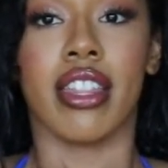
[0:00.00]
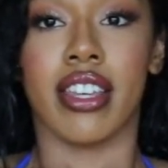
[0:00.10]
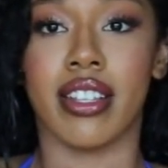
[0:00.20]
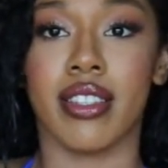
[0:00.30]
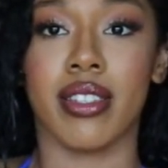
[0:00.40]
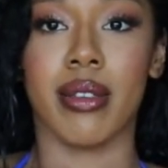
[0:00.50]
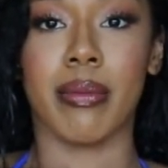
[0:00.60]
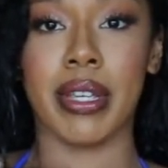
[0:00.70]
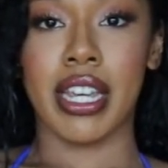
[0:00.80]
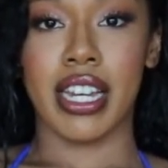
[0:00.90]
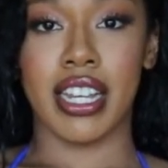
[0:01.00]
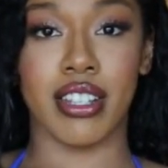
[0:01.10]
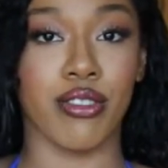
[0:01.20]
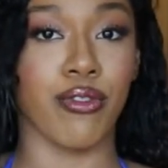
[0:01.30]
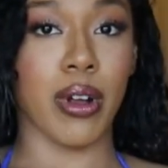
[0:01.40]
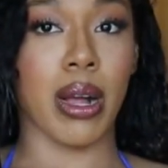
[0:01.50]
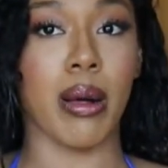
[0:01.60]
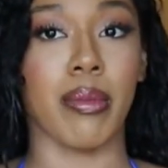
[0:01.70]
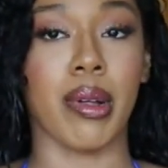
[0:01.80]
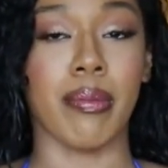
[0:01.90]
This bikini is
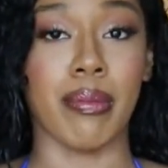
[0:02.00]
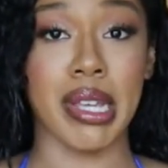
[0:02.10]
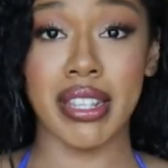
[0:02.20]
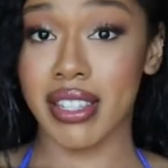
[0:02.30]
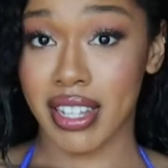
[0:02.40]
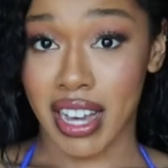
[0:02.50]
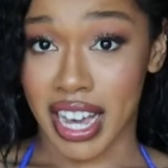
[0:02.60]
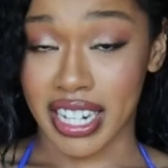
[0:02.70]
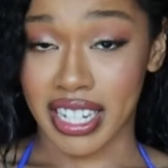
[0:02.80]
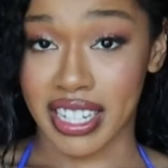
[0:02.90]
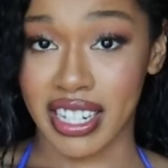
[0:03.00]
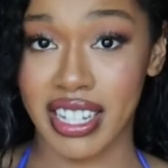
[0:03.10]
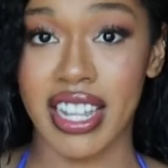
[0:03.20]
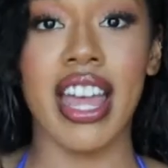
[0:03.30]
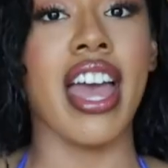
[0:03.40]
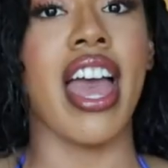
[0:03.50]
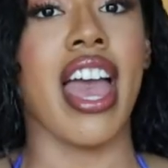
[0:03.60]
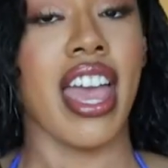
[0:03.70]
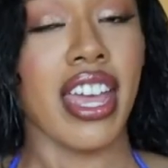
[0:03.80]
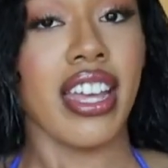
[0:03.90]
from Missguided
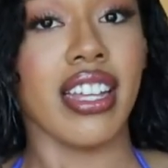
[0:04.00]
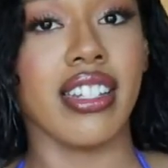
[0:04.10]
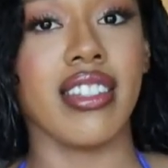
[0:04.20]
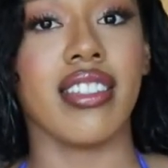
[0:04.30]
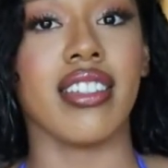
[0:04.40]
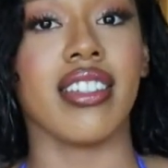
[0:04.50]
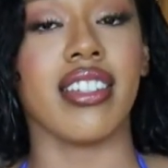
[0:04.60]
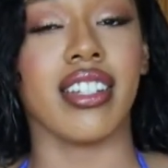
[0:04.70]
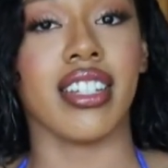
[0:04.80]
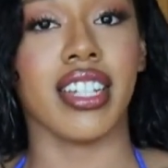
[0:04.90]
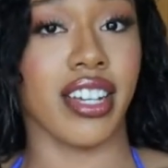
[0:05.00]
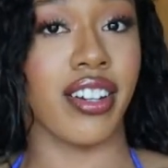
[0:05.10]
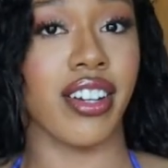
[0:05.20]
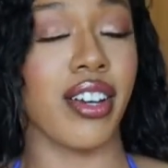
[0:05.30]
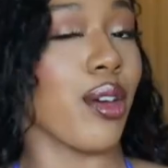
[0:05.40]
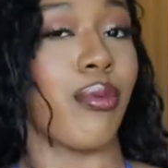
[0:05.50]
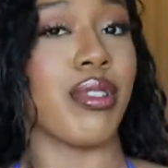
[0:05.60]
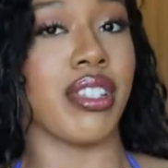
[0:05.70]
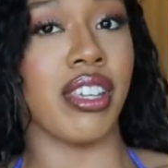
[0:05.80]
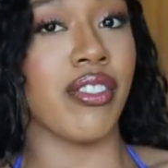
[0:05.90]
and kicker, it
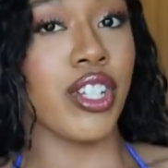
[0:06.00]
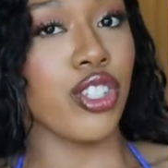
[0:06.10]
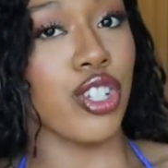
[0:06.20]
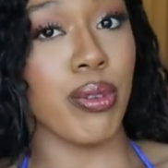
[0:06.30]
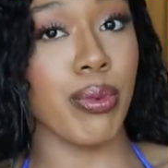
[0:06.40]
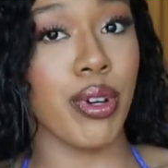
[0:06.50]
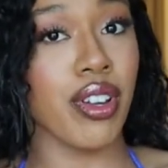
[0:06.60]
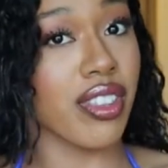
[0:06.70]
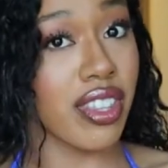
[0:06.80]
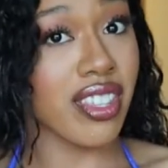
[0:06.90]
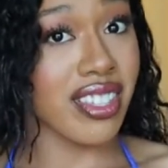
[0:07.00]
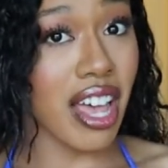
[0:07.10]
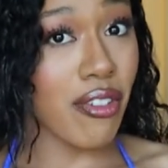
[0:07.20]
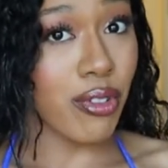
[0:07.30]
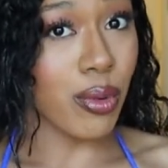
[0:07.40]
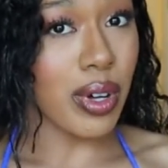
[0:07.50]
was even cheaper than the Zaful